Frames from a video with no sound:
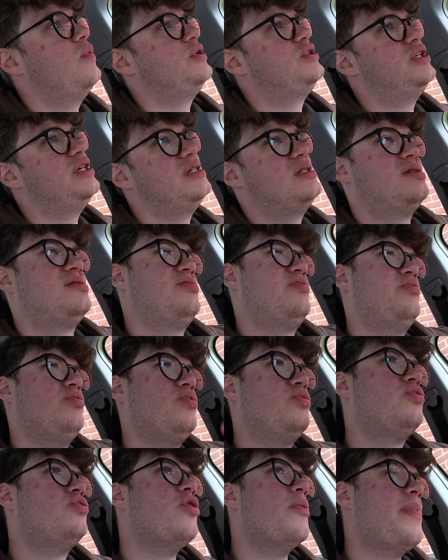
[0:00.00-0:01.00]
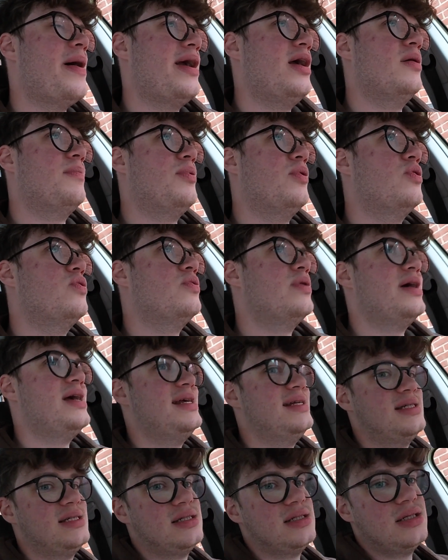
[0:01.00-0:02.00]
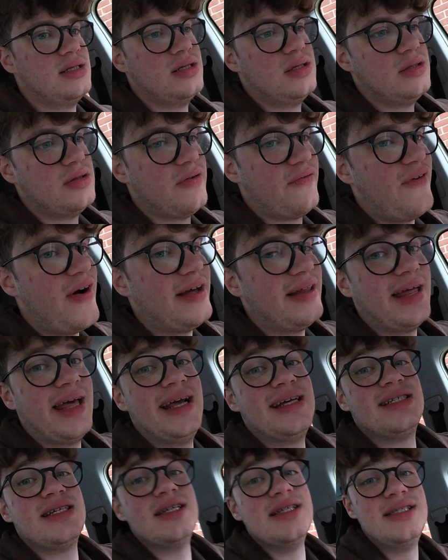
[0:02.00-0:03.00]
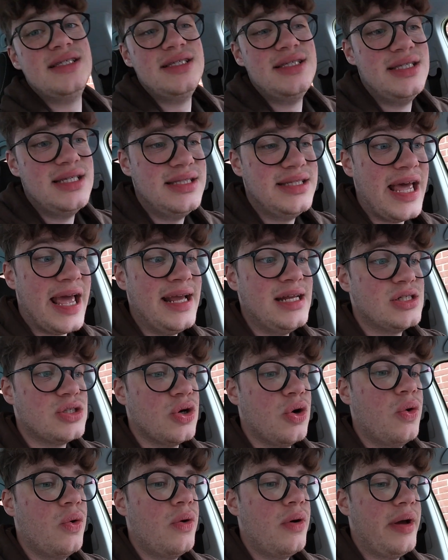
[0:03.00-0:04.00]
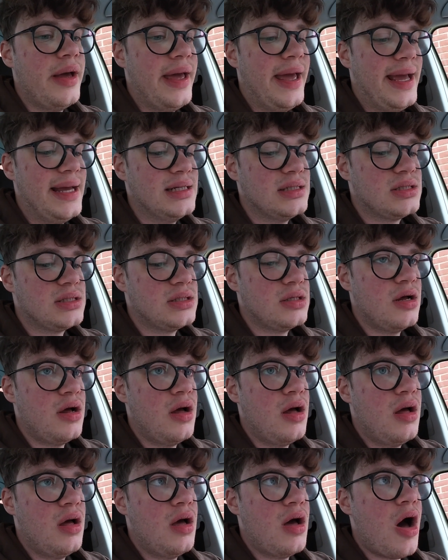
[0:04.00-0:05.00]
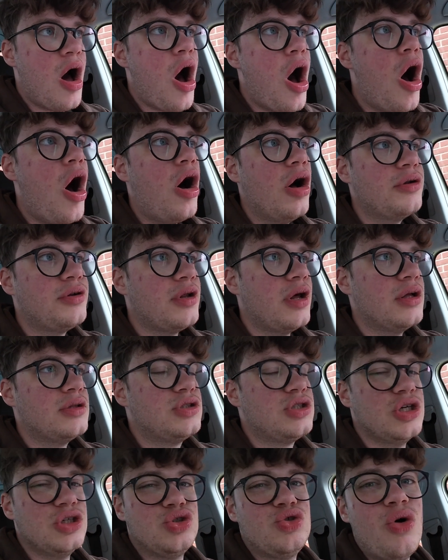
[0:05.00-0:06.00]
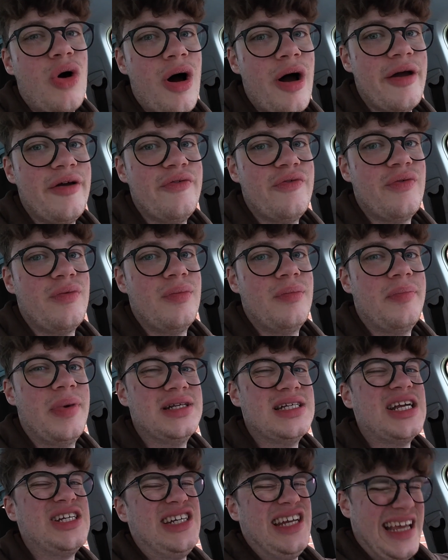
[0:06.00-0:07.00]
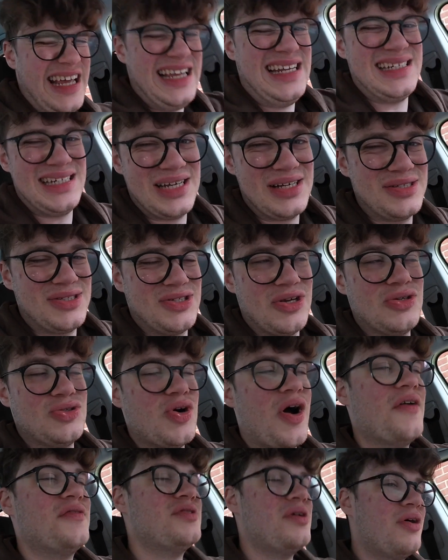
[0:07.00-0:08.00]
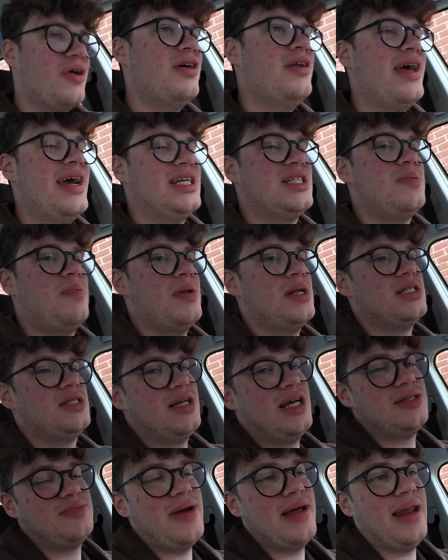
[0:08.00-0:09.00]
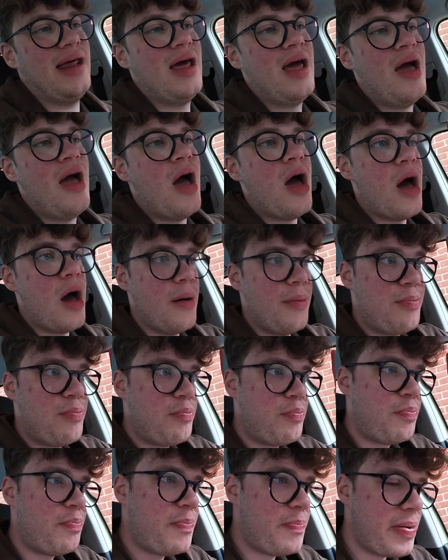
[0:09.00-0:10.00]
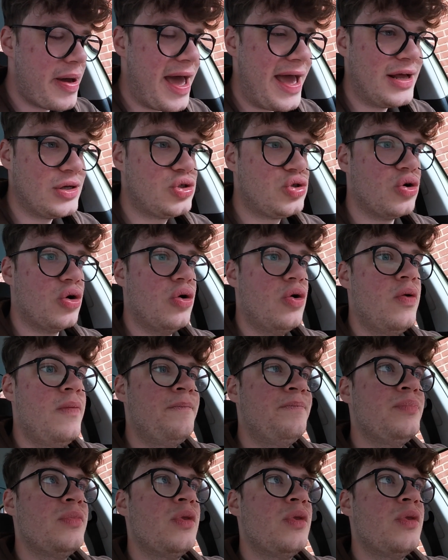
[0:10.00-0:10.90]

which is debatable, is the fact that it's a diesel. It's harder to drive, but it's actually easier to drive. So I'm going to explain it. A petrol,